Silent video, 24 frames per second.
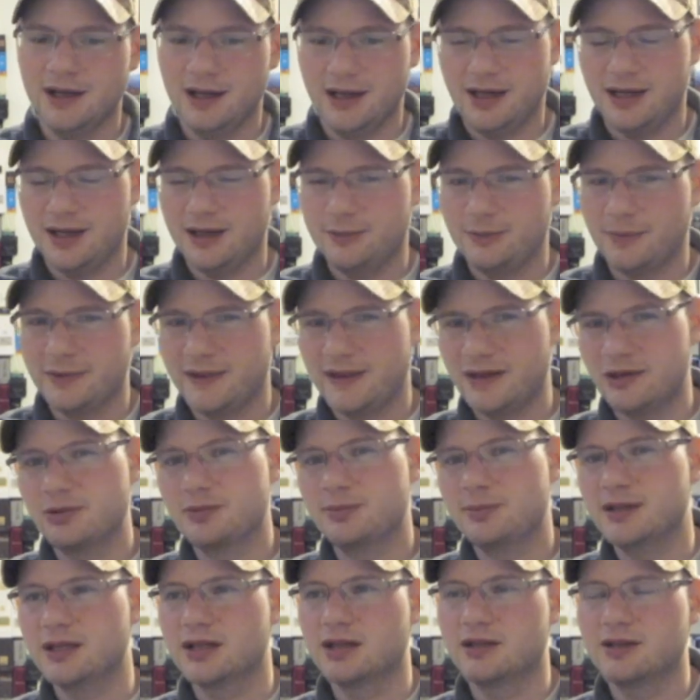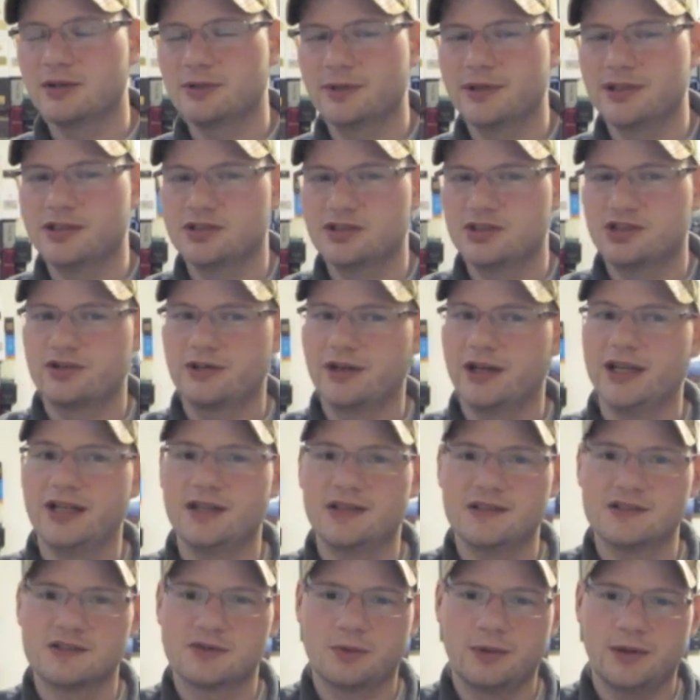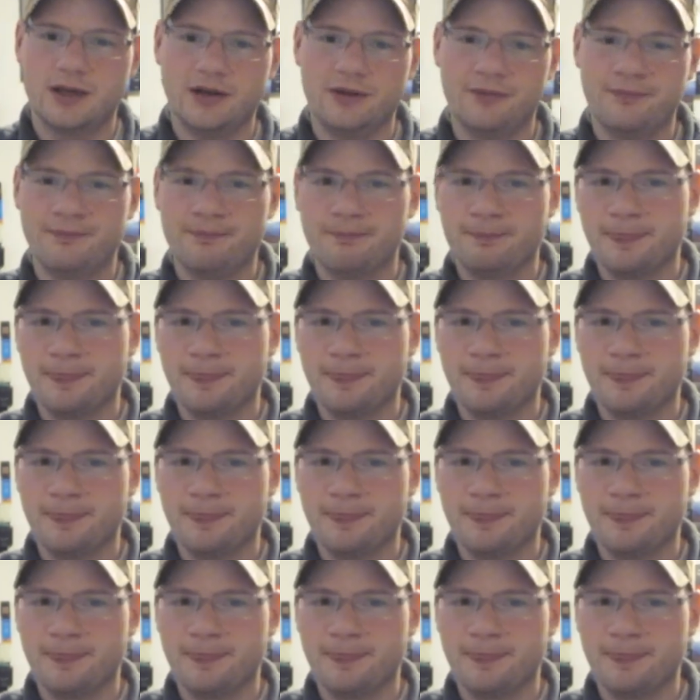That would be a good way to try it as well.